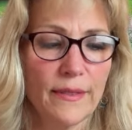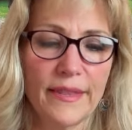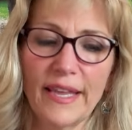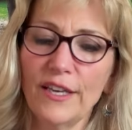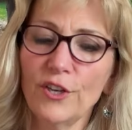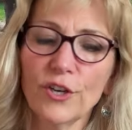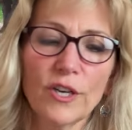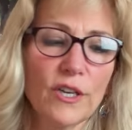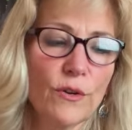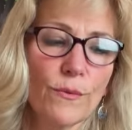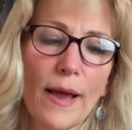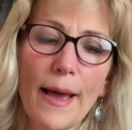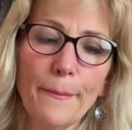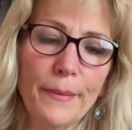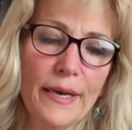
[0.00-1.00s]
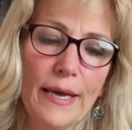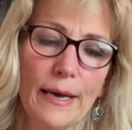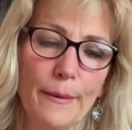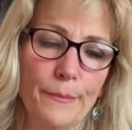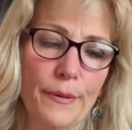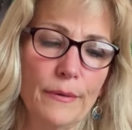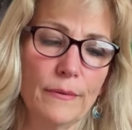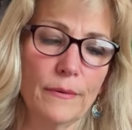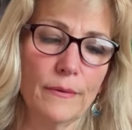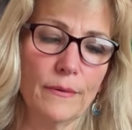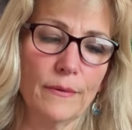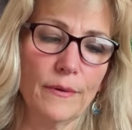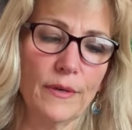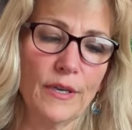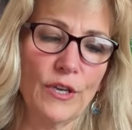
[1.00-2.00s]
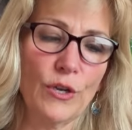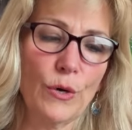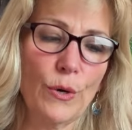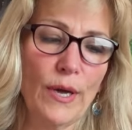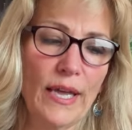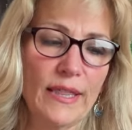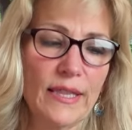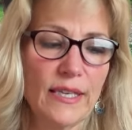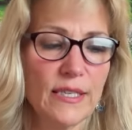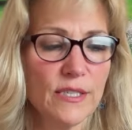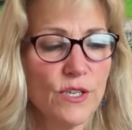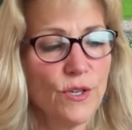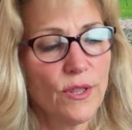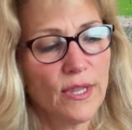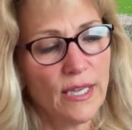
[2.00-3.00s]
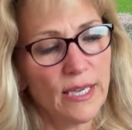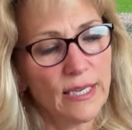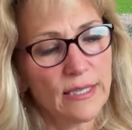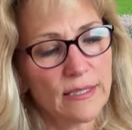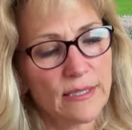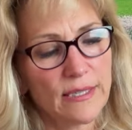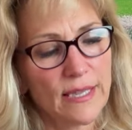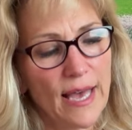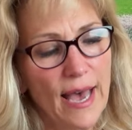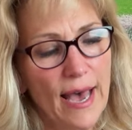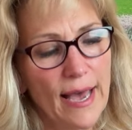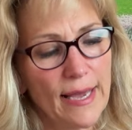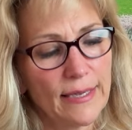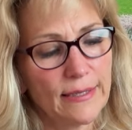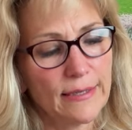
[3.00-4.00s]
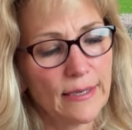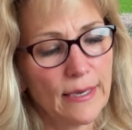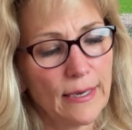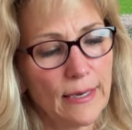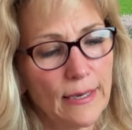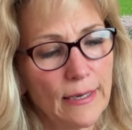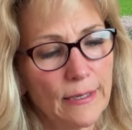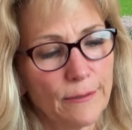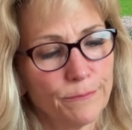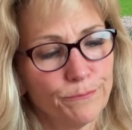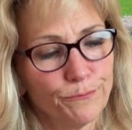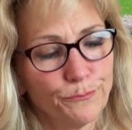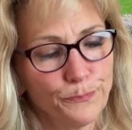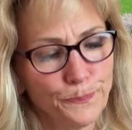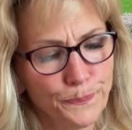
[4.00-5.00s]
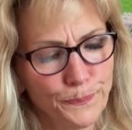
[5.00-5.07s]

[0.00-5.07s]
then you're going to wrap it up. You know, and these are things that um,